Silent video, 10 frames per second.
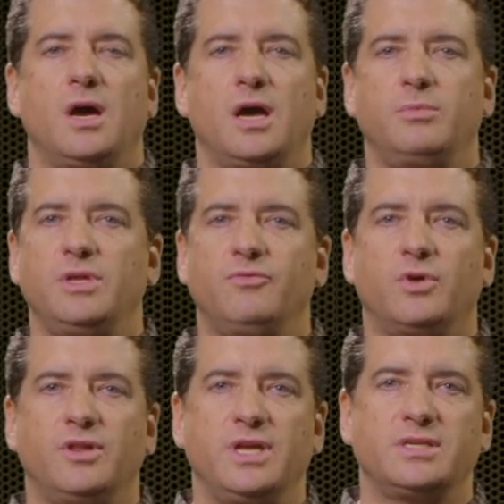I believe
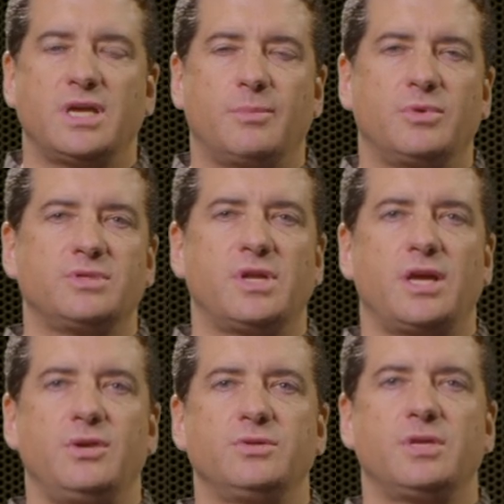one of the examples that I
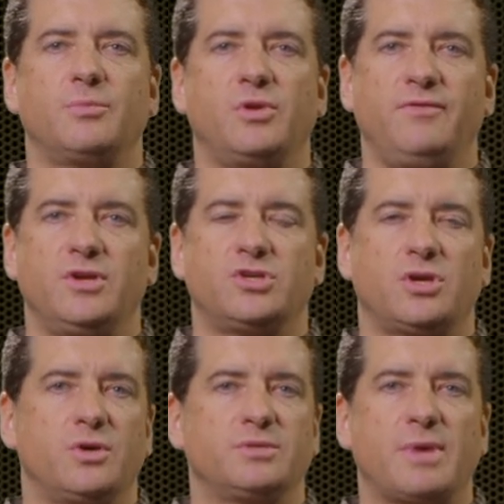used in a previous
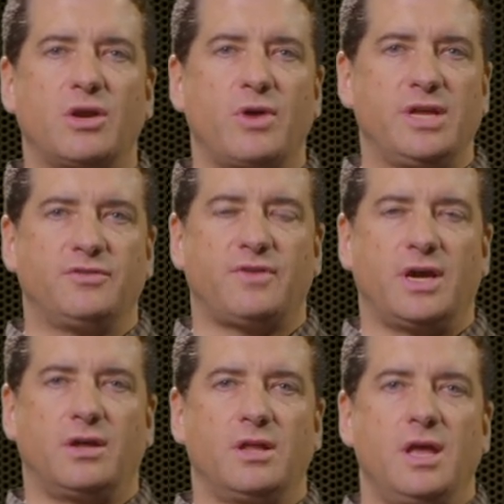show is my grades
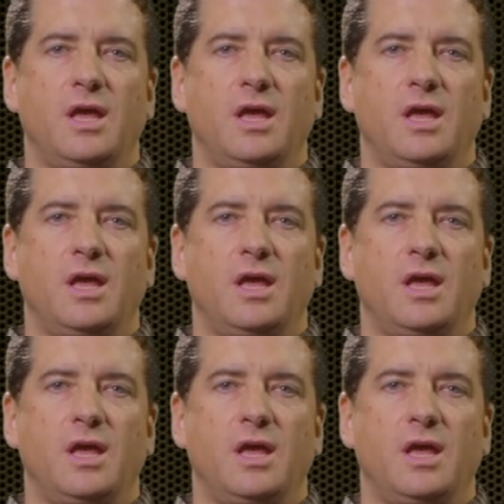file.